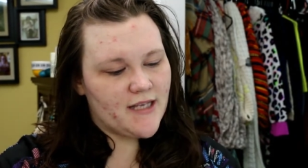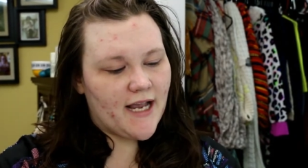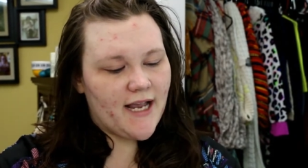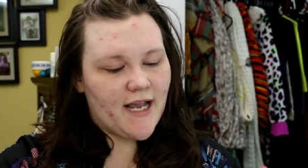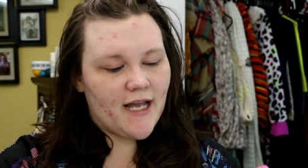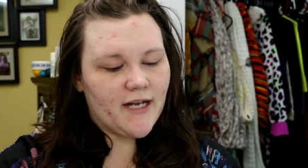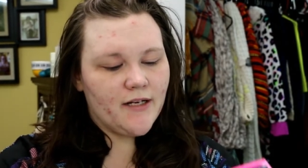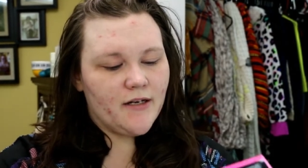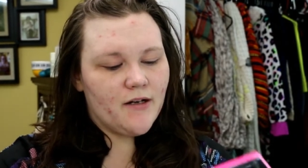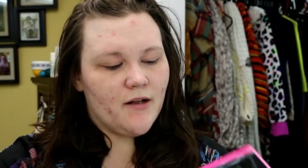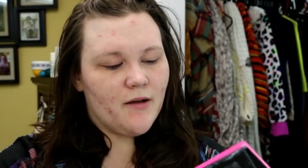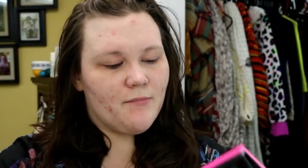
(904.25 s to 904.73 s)
I
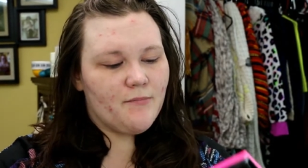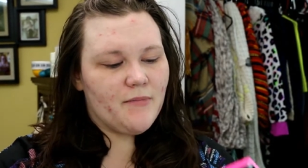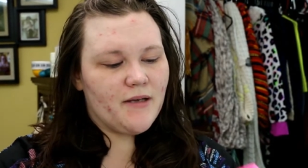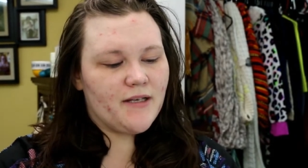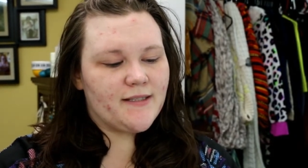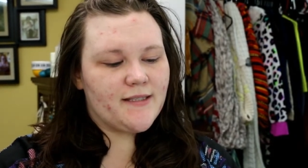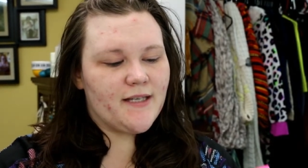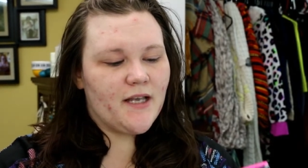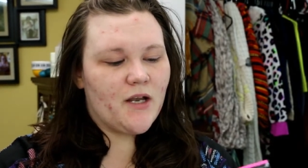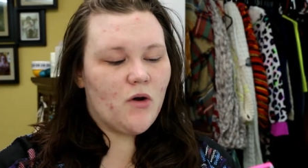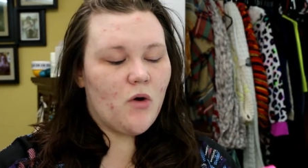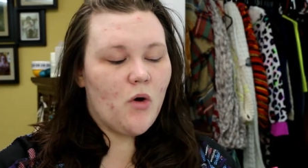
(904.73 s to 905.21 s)
ended up
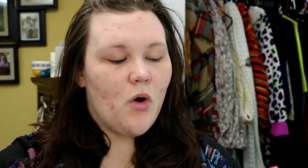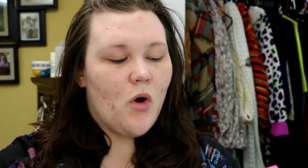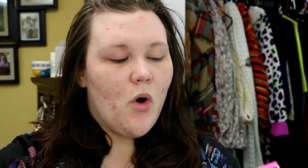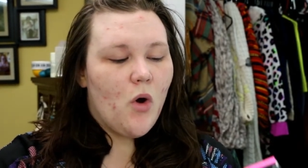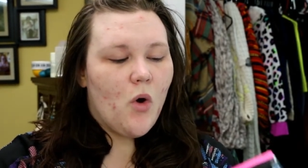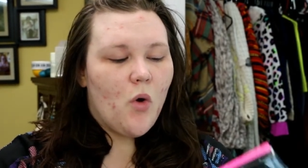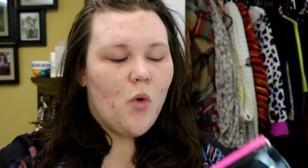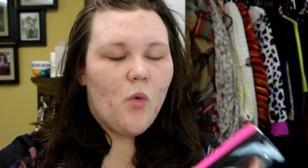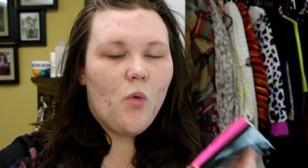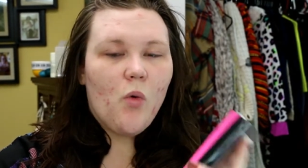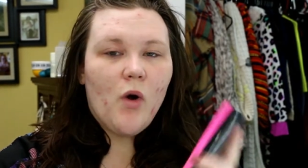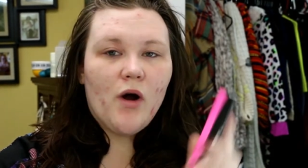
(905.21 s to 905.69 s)
mixing
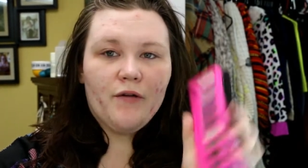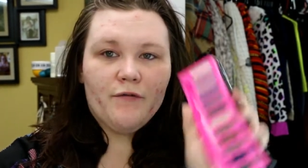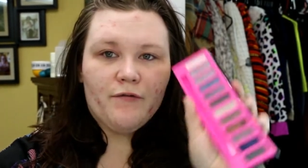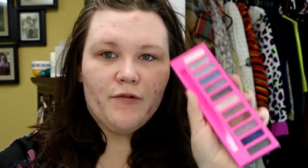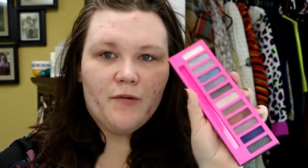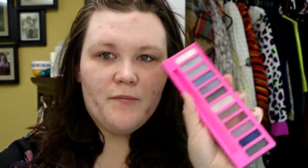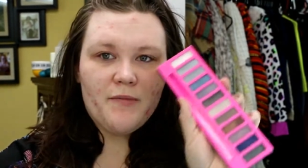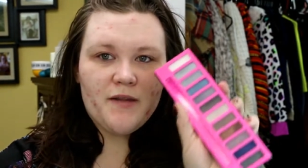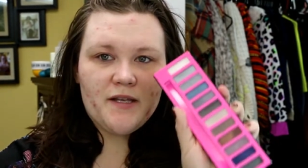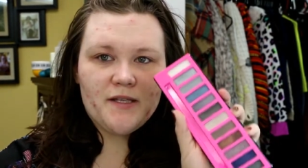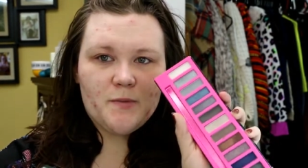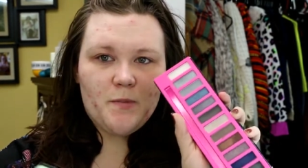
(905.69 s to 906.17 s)
one
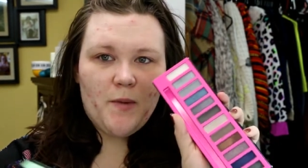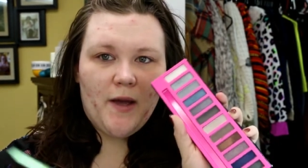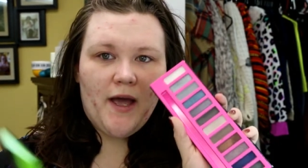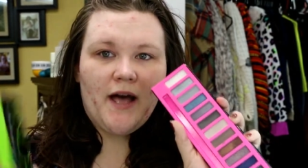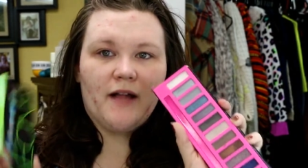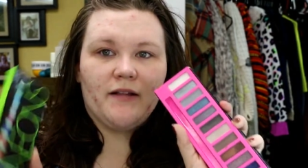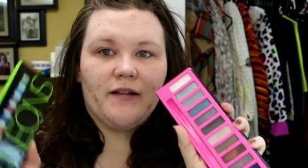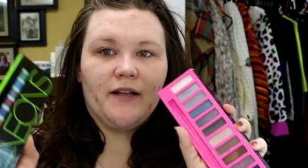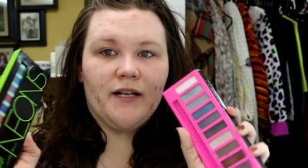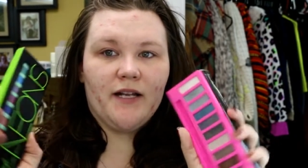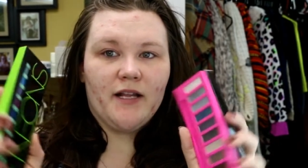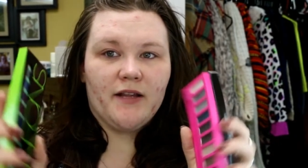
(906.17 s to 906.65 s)
from this
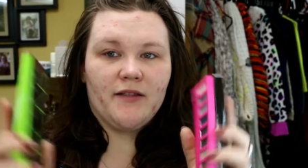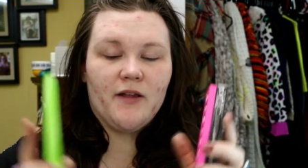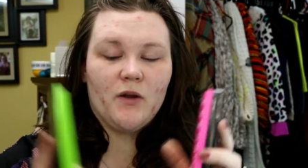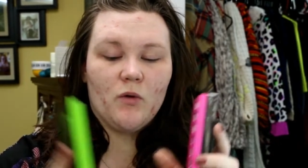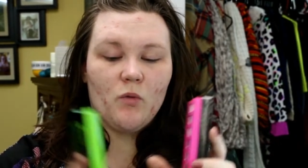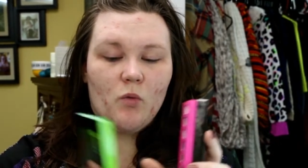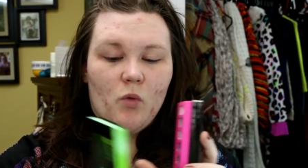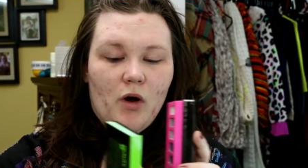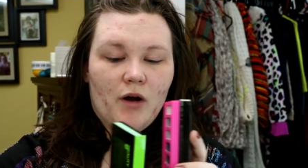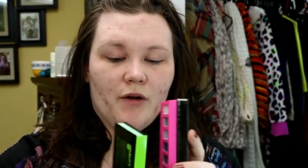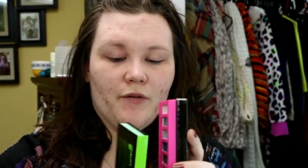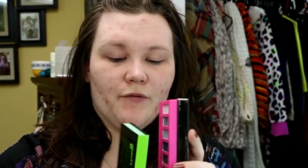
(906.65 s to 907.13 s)
palette and
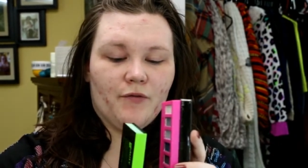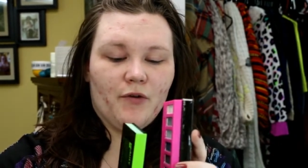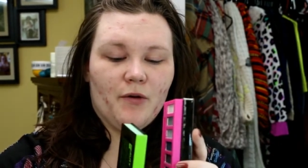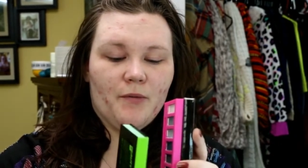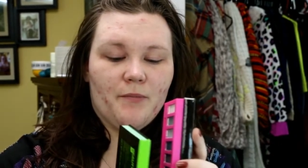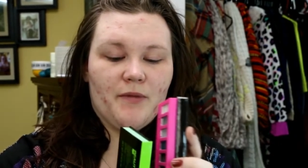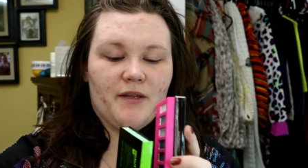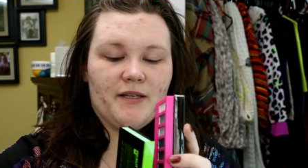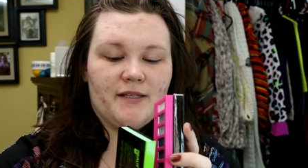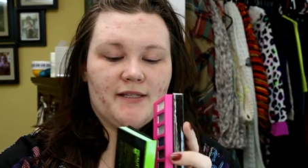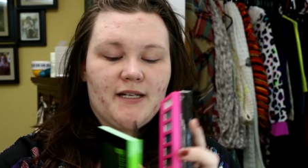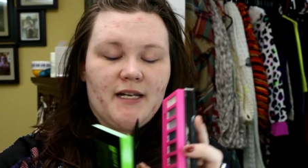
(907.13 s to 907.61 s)
then one
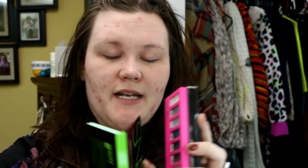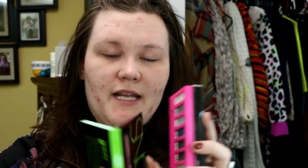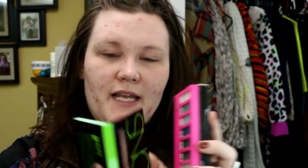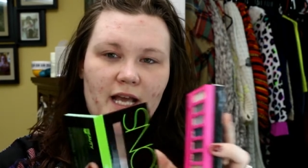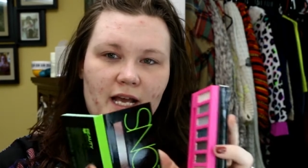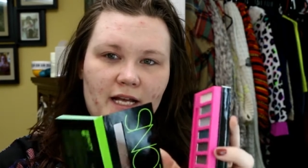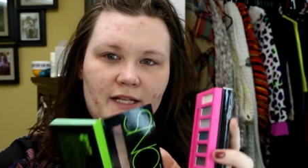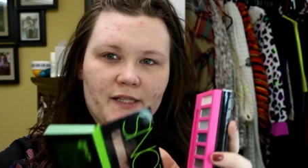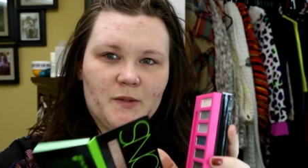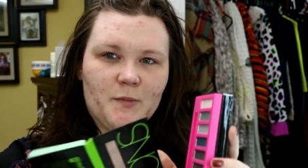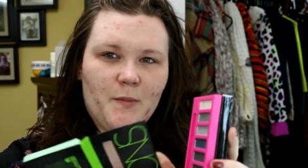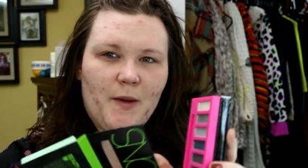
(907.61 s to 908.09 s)
from this
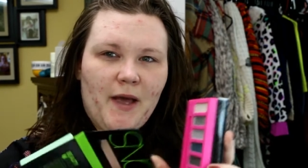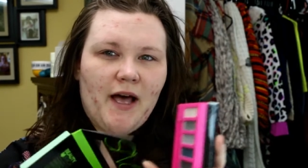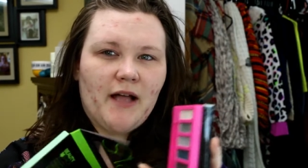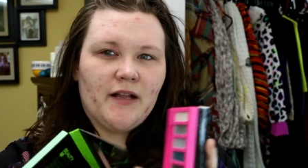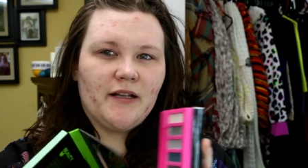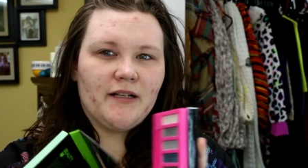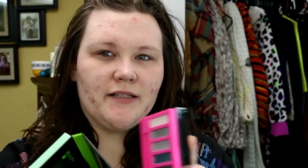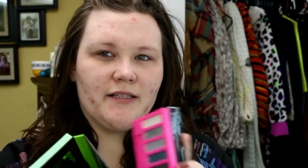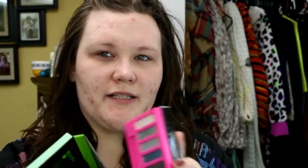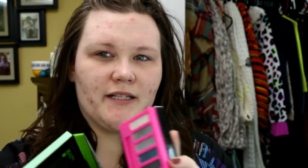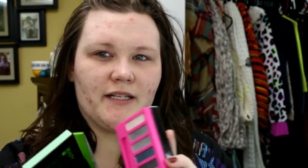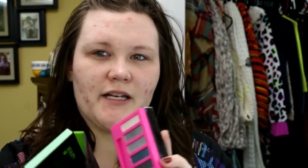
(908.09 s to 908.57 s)
Neons
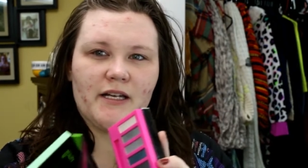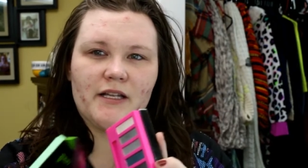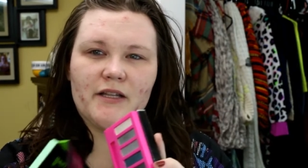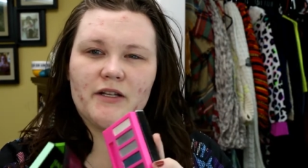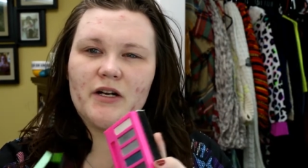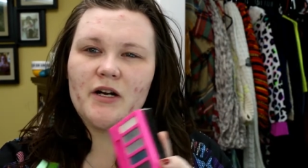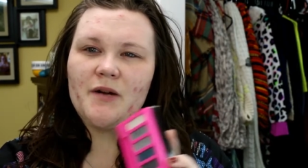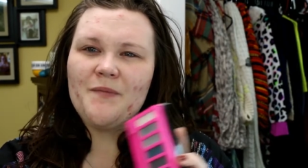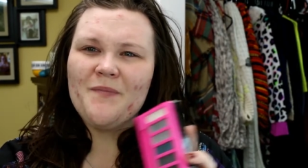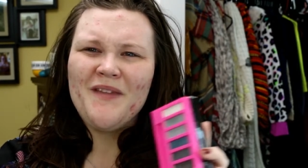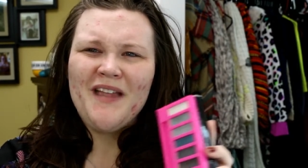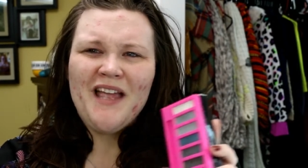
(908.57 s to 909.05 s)
palette
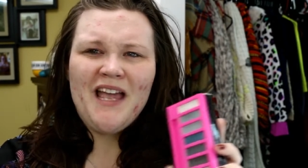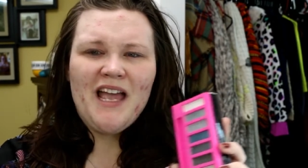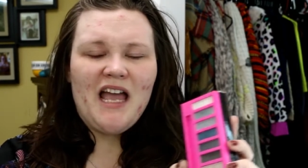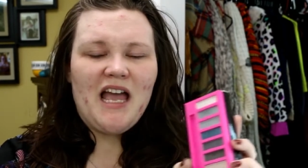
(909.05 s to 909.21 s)
together.